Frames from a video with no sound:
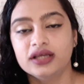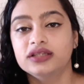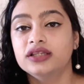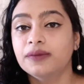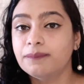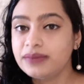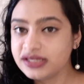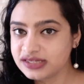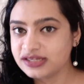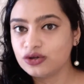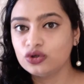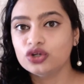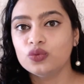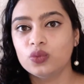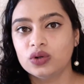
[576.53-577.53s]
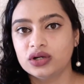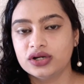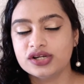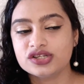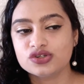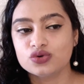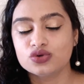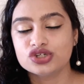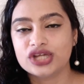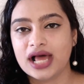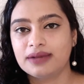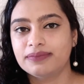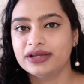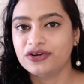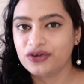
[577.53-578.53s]
The Miss Universe who
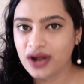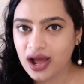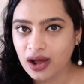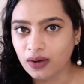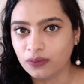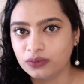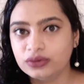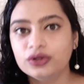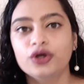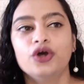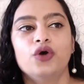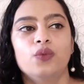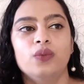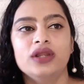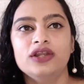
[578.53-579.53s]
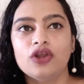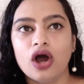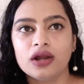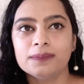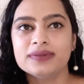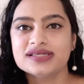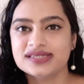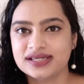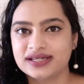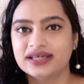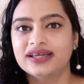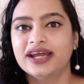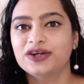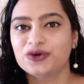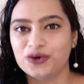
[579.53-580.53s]
shall be crowned will not be
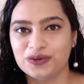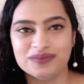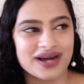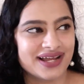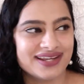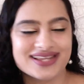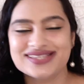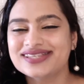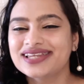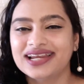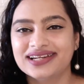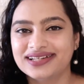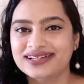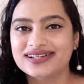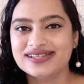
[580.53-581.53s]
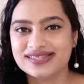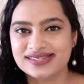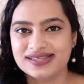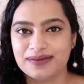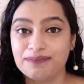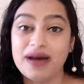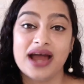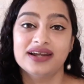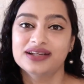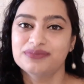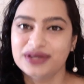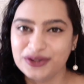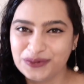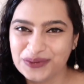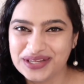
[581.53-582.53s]
sitting at home unless and until it's
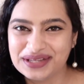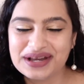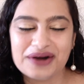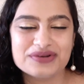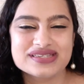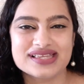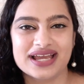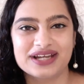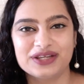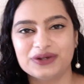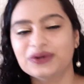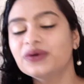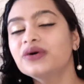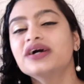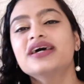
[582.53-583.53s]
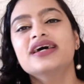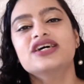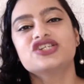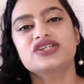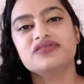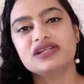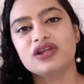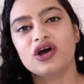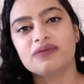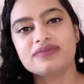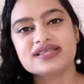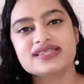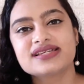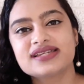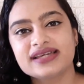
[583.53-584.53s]
pandemic going outside, She will not
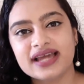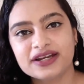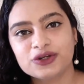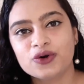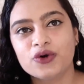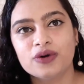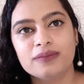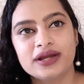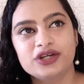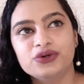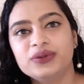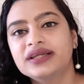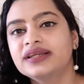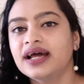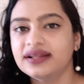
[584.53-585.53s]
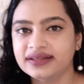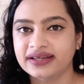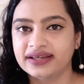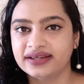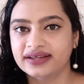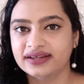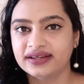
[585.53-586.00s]
be sitting at home and doing nothing.